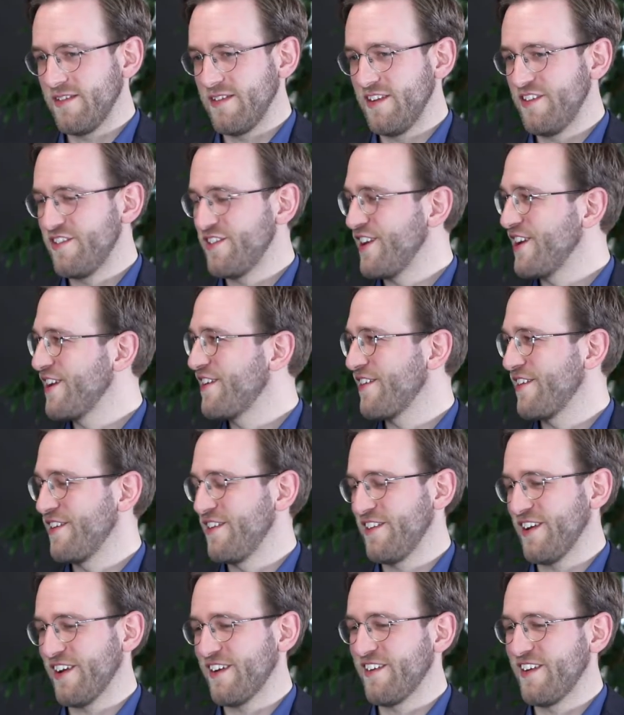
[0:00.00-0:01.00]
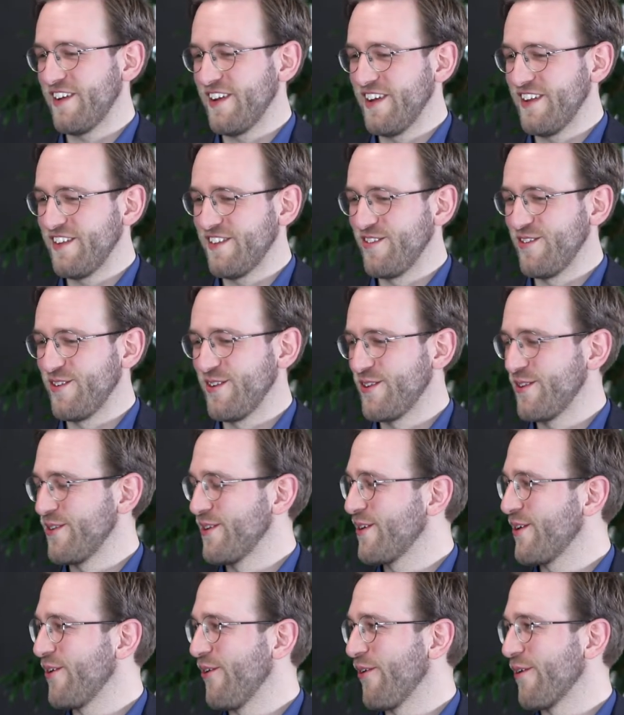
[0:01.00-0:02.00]
distinction is actually to
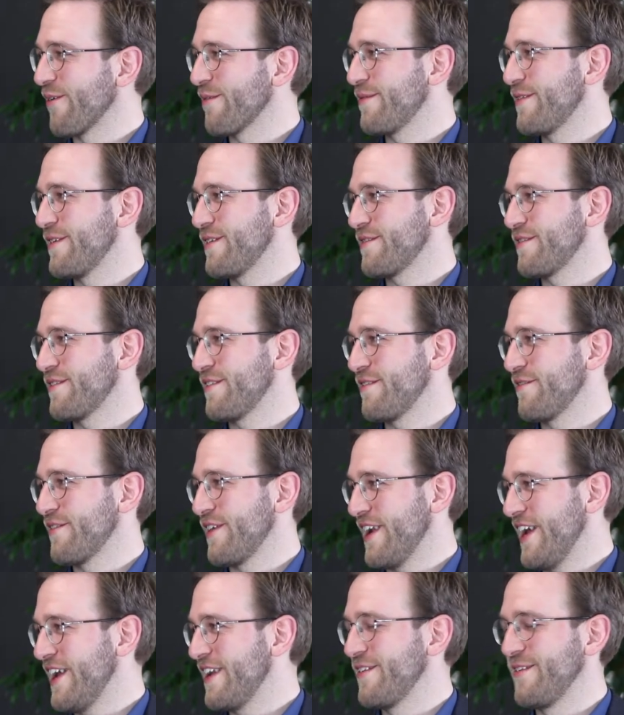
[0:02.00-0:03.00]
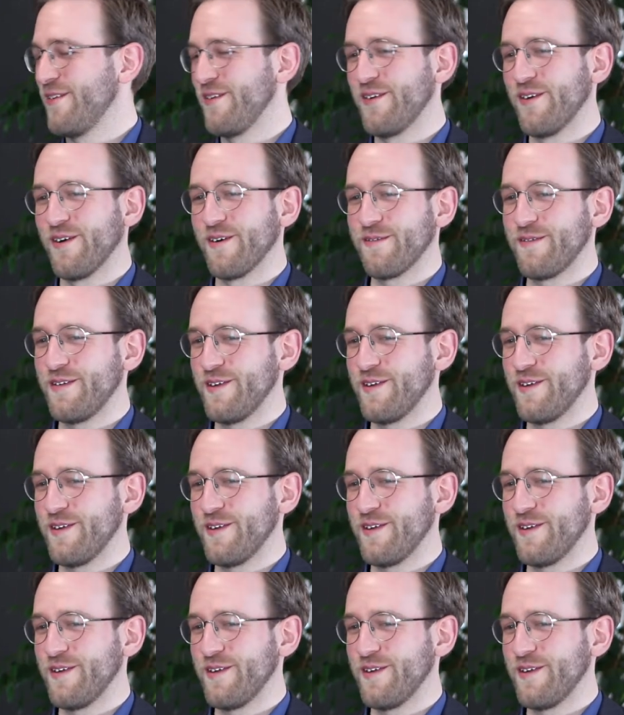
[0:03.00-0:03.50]
the core of this, related to the core of